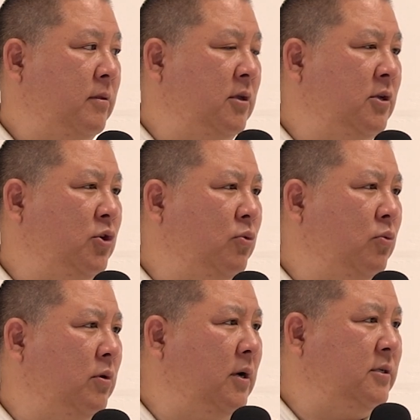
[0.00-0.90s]
Did
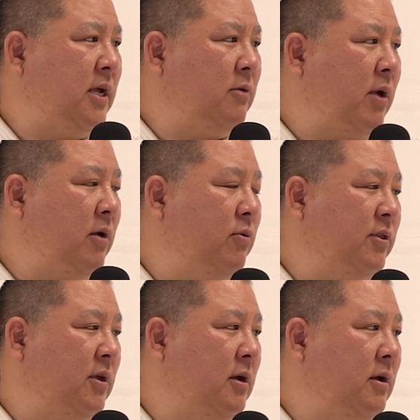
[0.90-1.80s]
you attain rank
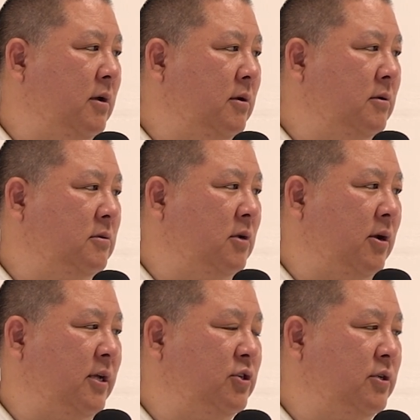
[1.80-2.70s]
with Don
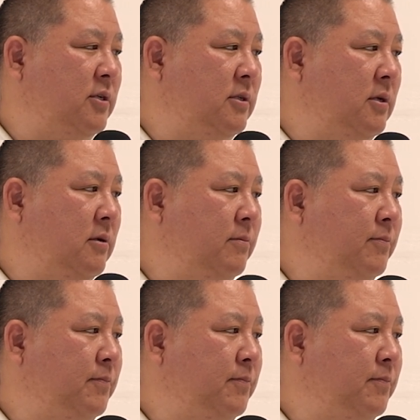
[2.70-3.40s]
Jir Sensei?